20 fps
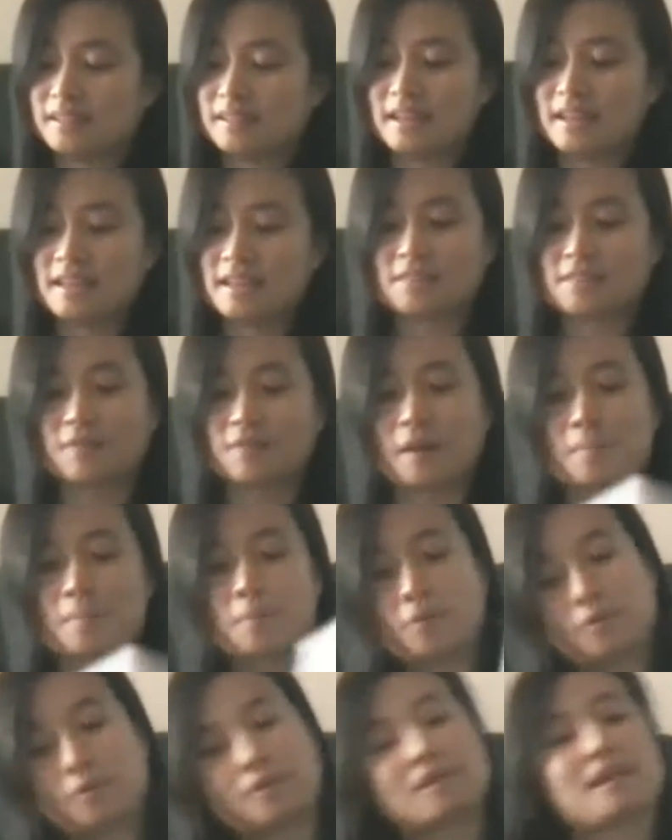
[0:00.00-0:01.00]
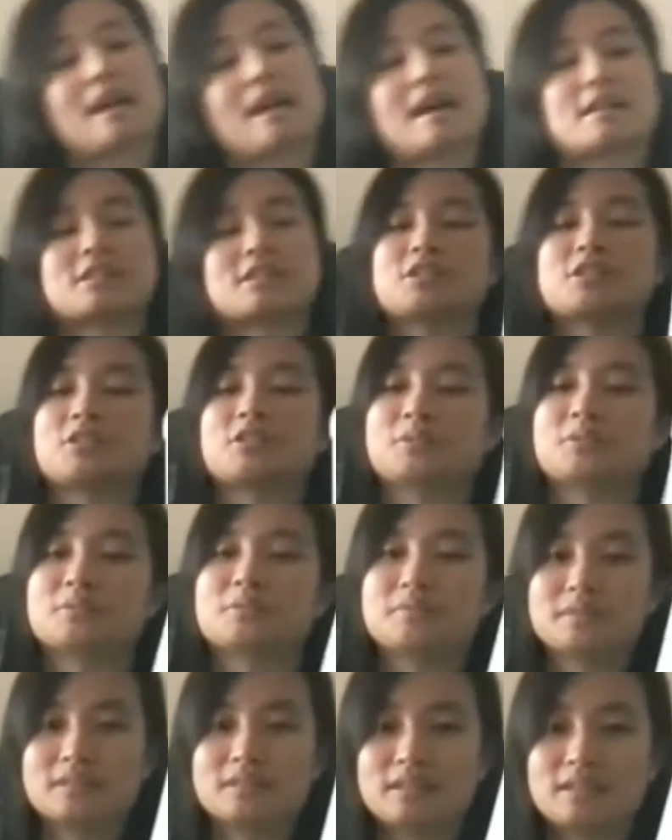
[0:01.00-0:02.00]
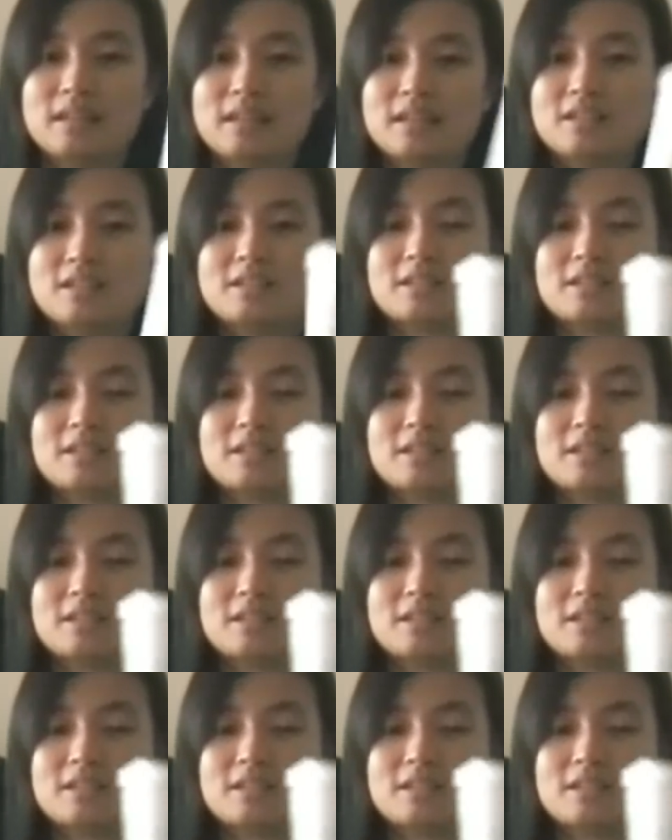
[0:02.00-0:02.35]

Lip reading: is if I pour the acetone into the